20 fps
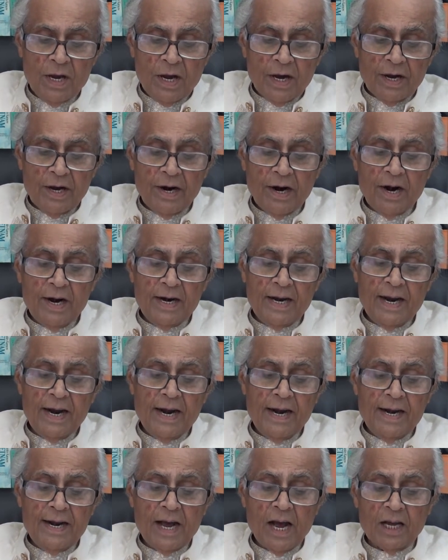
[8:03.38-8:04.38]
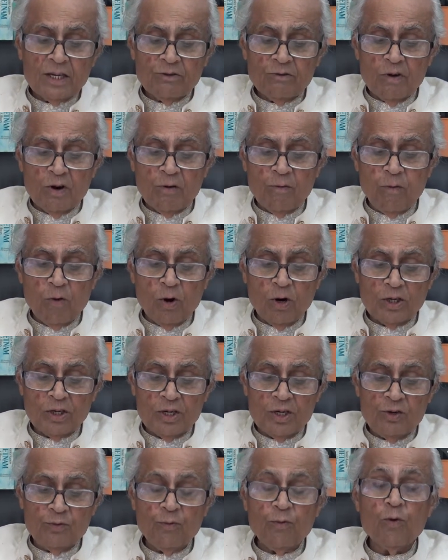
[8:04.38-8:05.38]
Currently, India's workforce
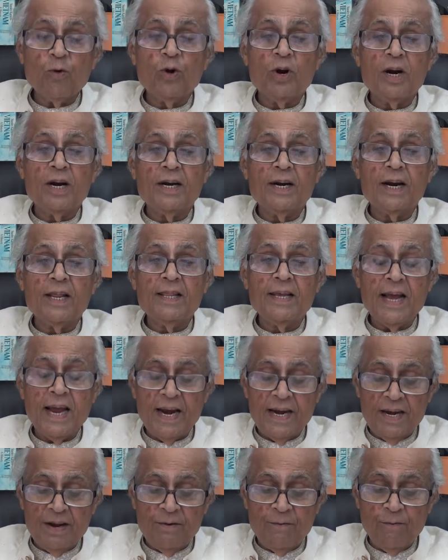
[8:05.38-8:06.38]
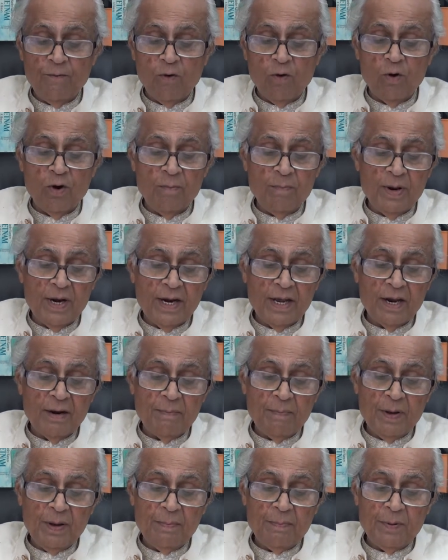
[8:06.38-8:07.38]
is 484 million
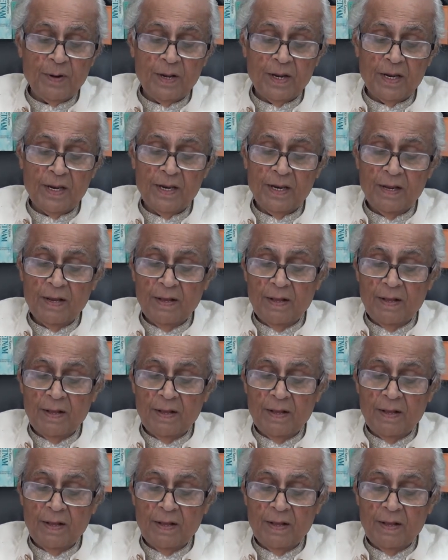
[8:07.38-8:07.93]
people.